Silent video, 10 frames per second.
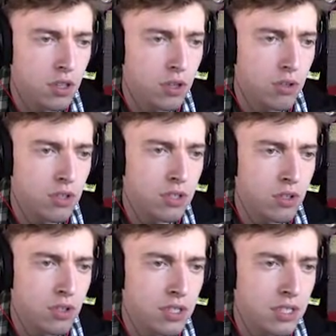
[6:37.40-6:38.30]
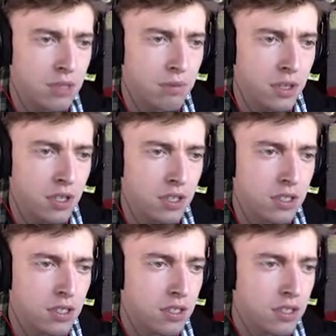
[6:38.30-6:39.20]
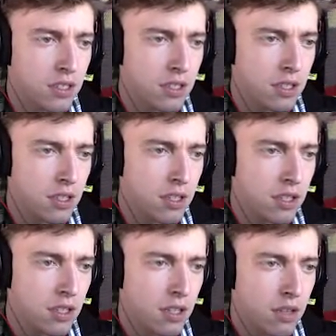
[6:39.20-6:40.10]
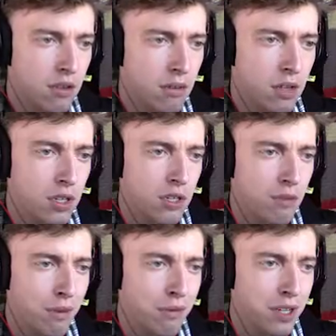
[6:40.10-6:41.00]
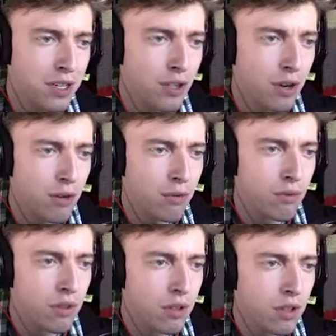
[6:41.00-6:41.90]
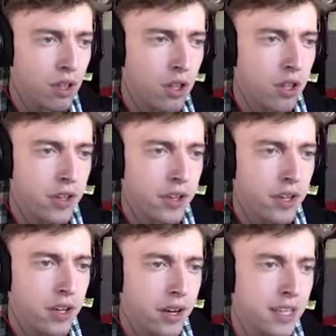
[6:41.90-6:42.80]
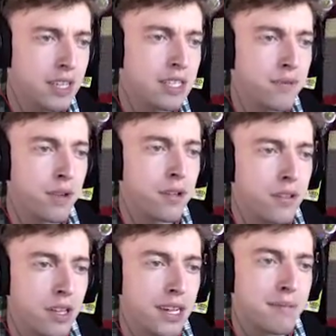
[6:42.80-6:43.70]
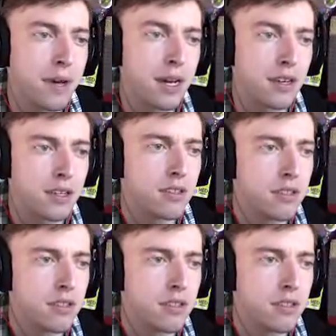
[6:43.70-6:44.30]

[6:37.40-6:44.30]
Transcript: The orange doors disappeared. Where do you want me to go? I guess follow the line back.